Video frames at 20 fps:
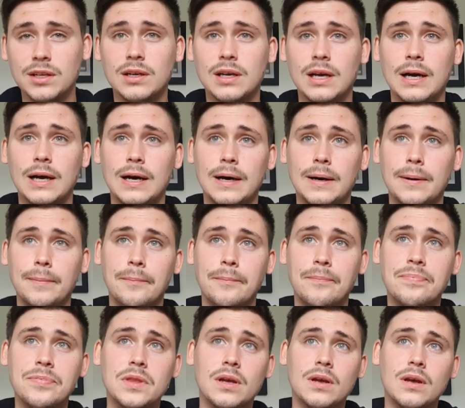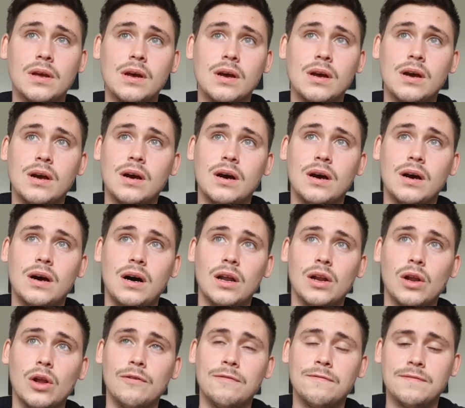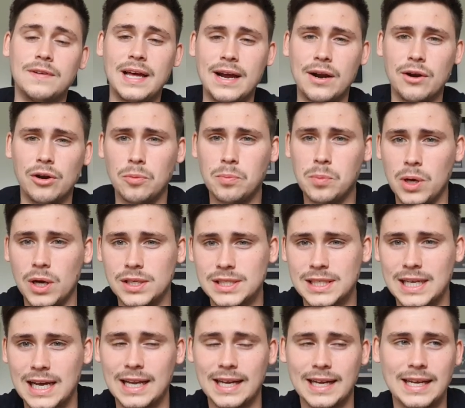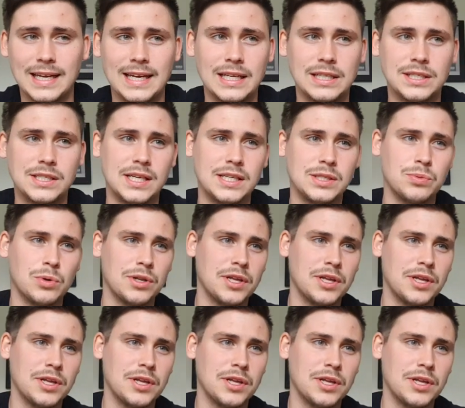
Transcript: Um, A lot of flair, a lot of personality. He's he's one of